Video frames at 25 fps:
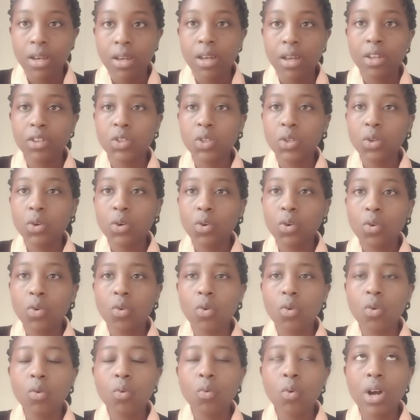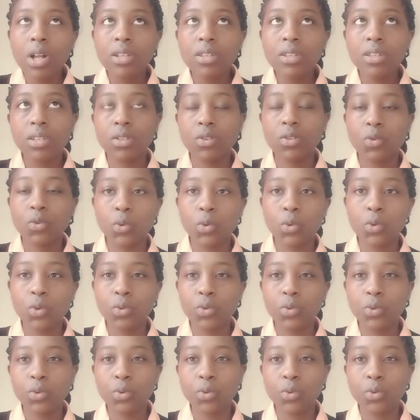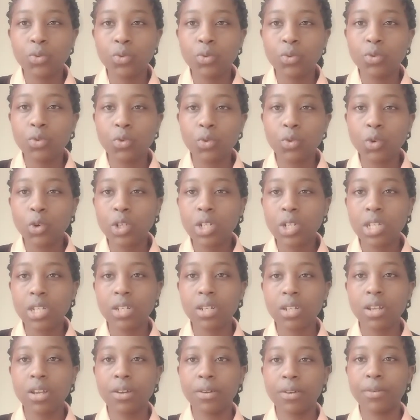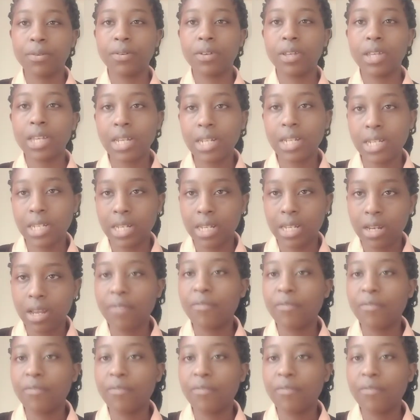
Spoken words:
And so once you do not get enough